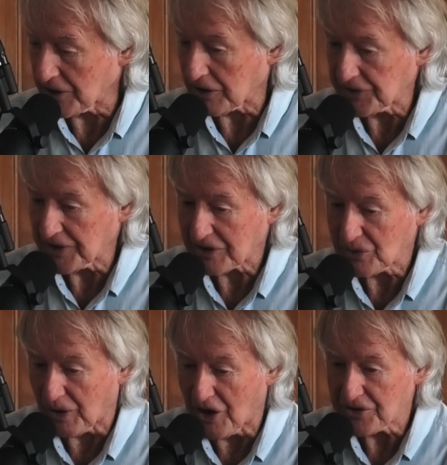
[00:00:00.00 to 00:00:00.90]
and I got that
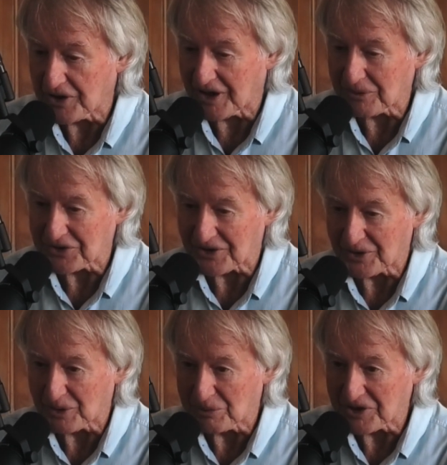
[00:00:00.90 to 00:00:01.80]
quote, and that was a
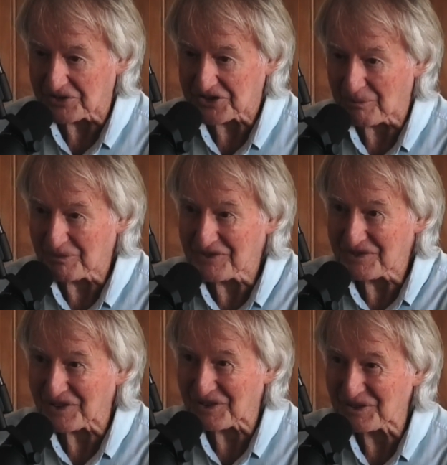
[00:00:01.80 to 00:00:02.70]
little bit of something,
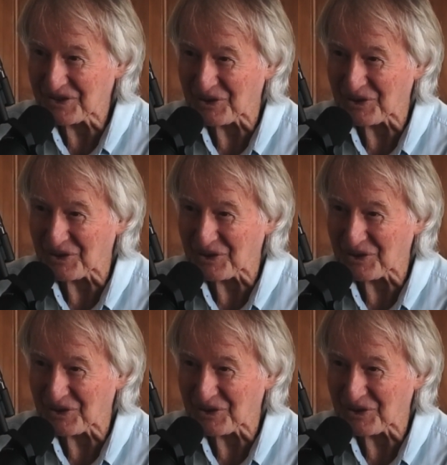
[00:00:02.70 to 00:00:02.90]
mm-hmm.